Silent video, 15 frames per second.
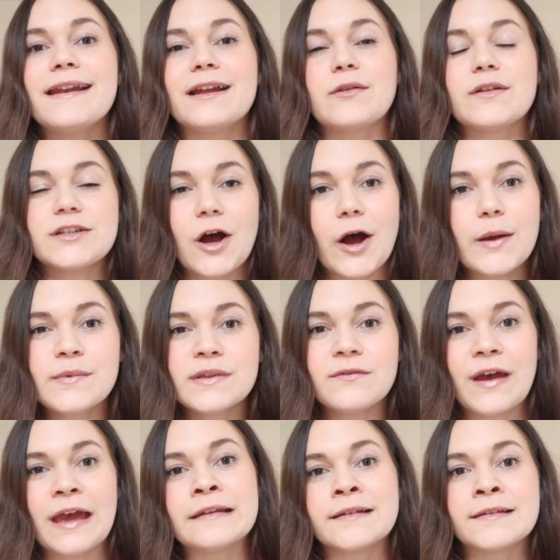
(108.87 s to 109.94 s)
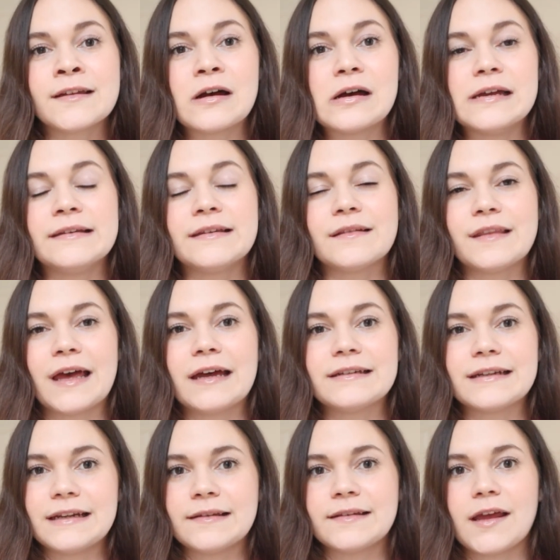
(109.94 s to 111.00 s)
Now, the types of exercise
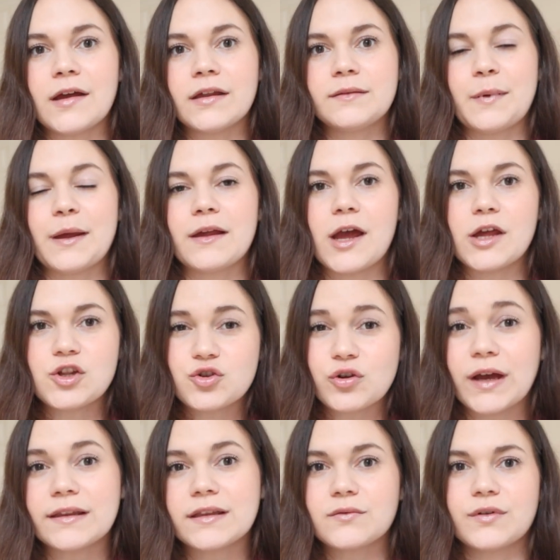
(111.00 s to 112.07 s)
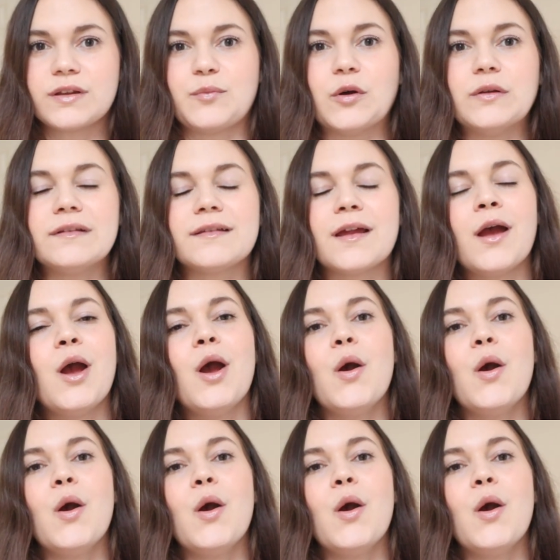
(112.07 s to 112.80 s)
that elicit a, a stress response